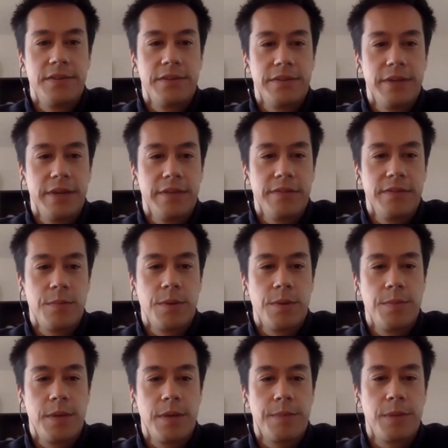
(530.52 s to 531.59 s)
yeah,
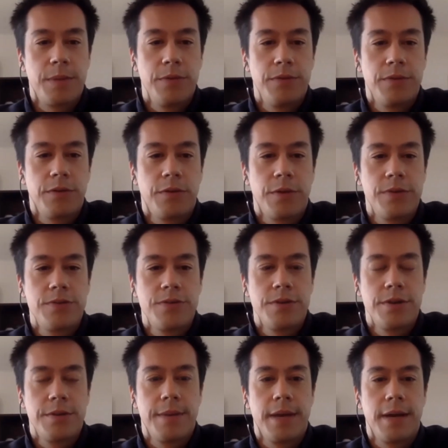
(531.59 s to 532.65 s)
someone posed a
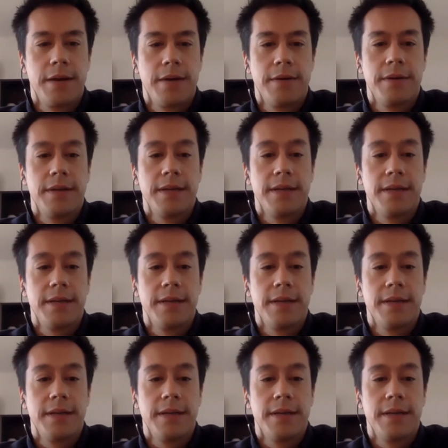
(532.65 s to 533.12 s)
question about